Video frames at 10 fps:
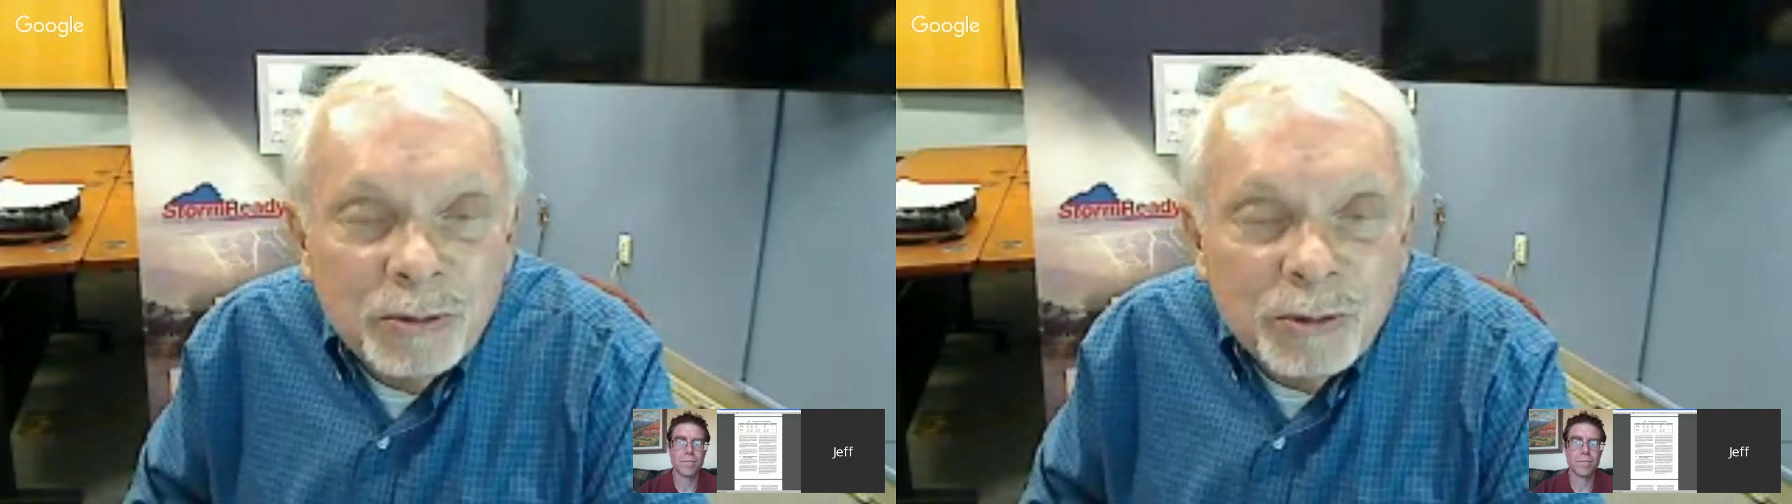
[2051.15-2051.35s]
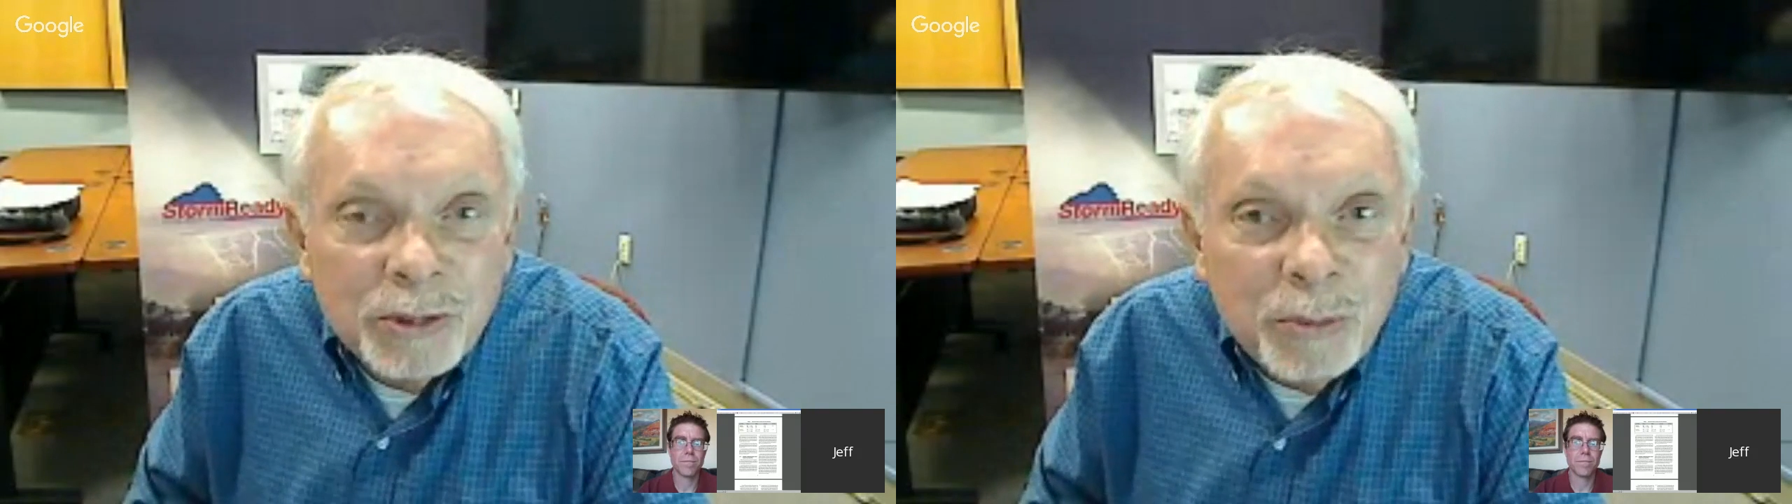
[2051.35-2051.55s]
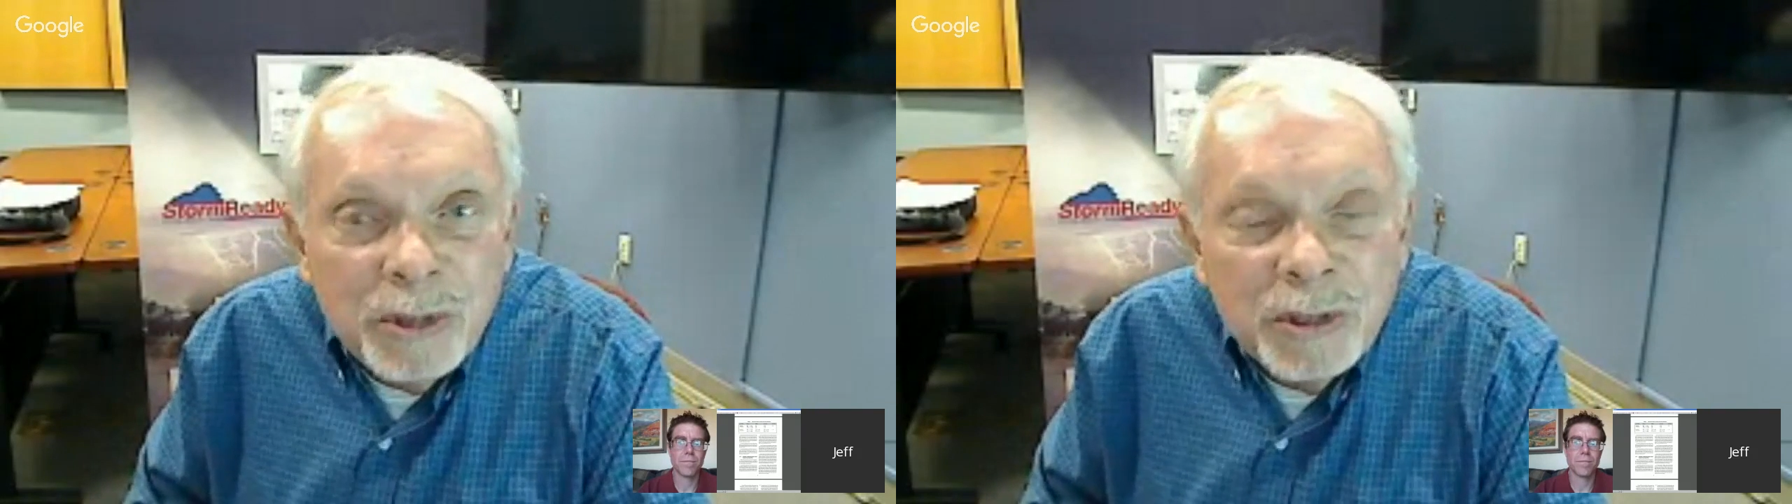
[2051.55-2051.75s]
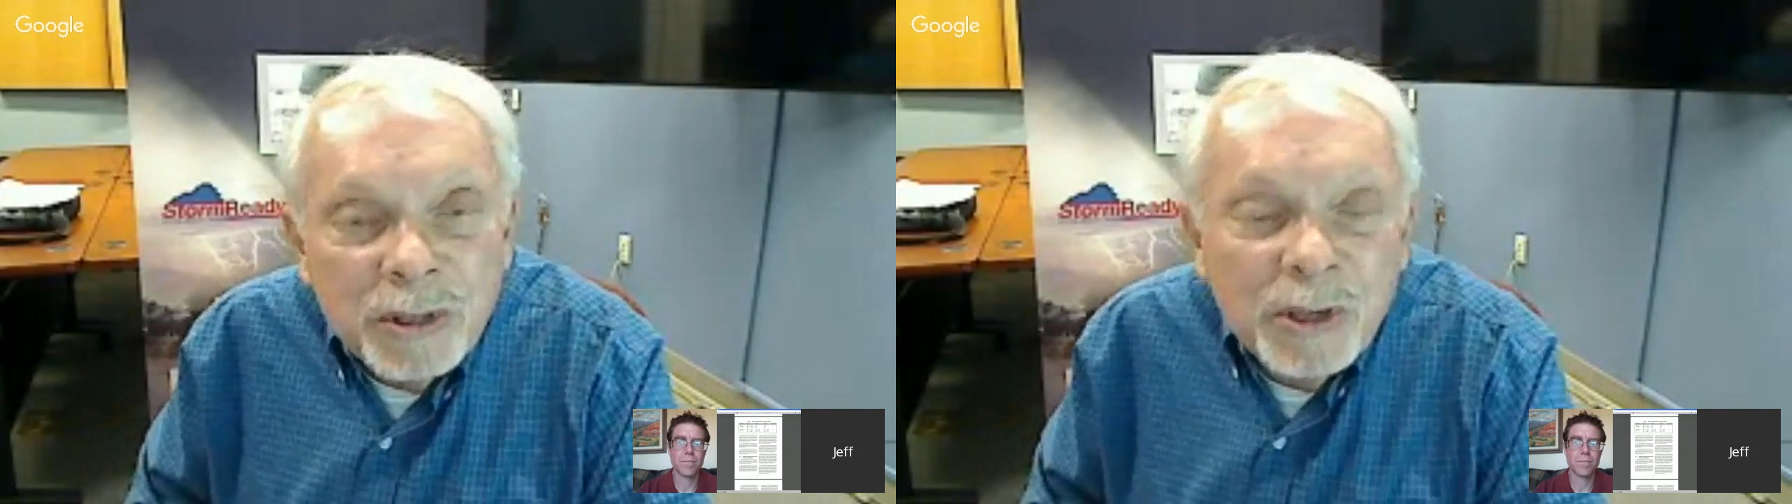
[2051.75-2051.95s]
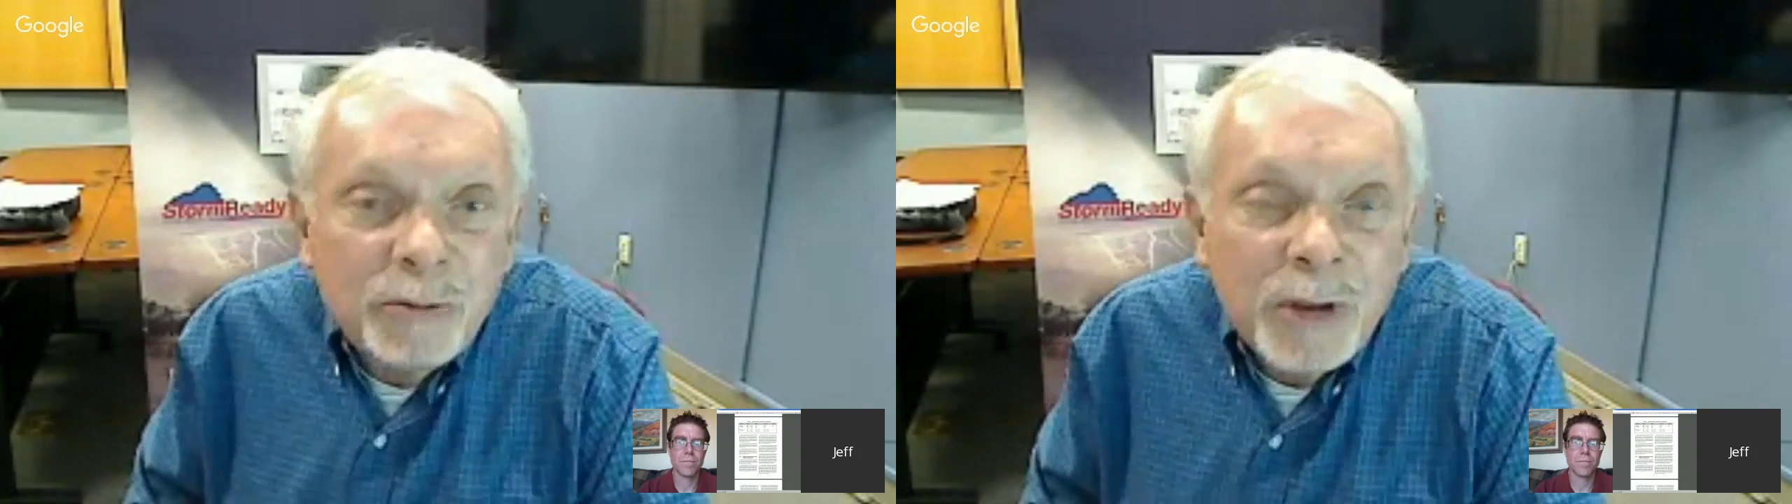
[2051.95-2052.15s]
that can affect a
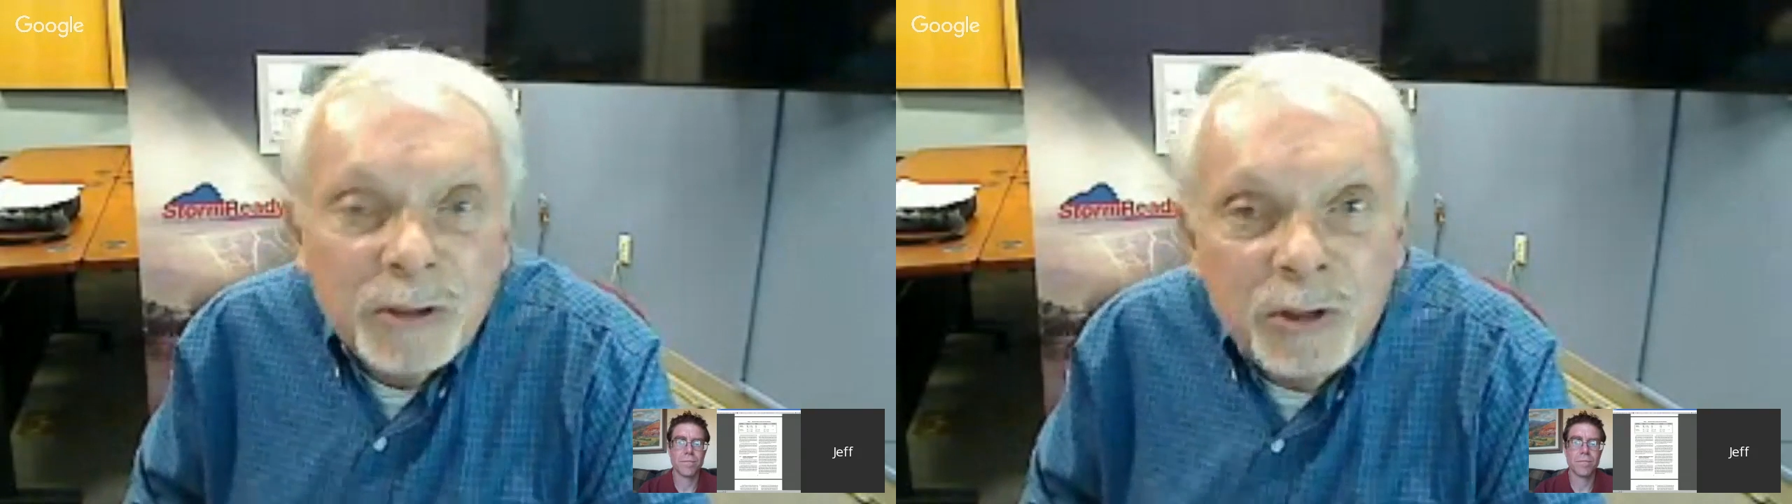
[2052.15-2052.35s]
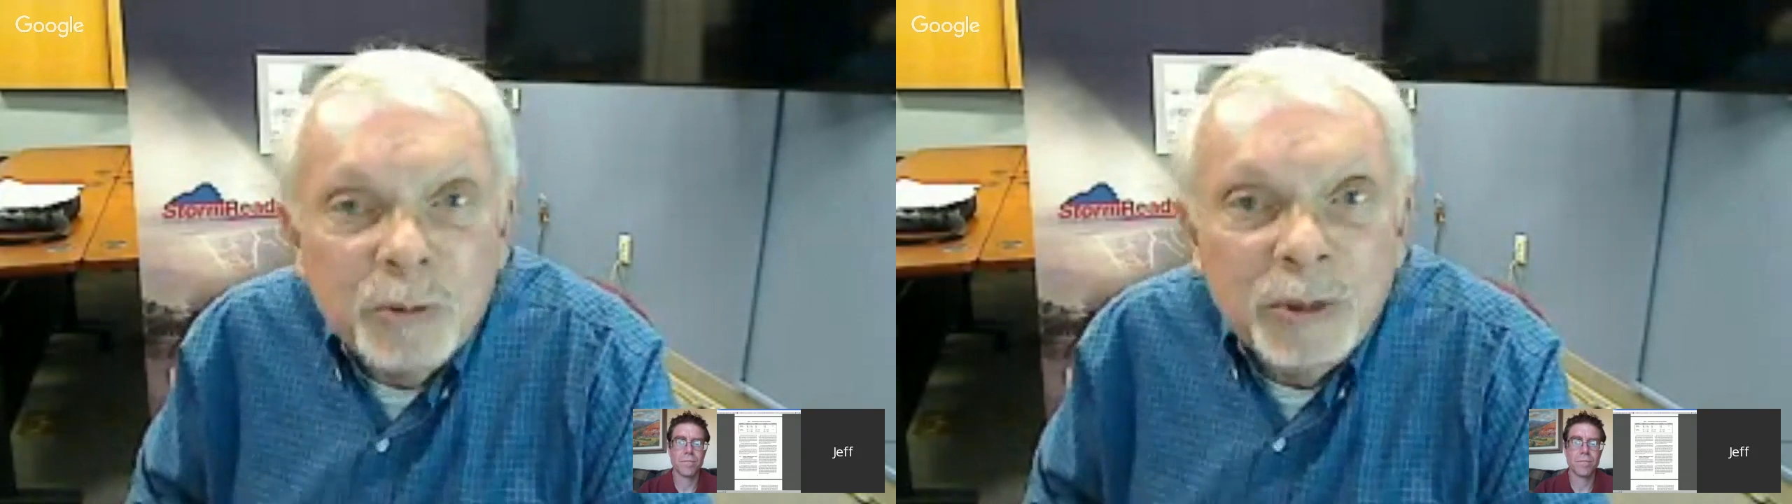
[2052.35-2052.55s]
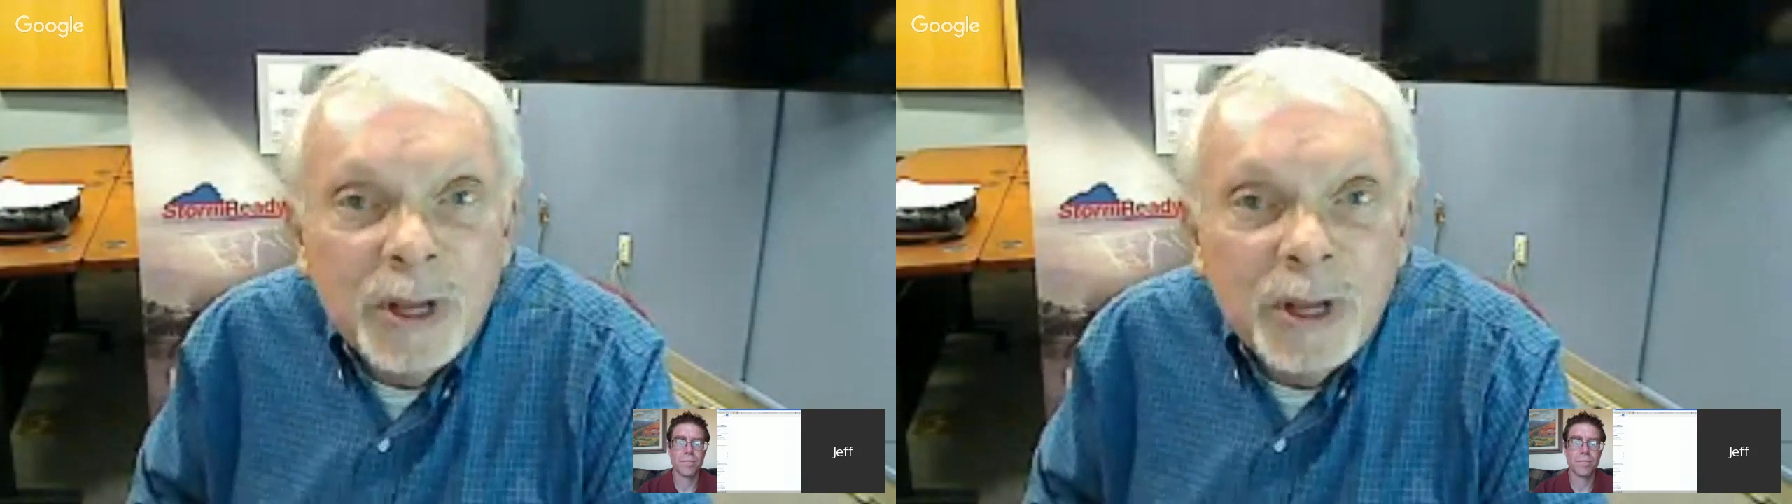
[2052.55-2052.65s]
human life.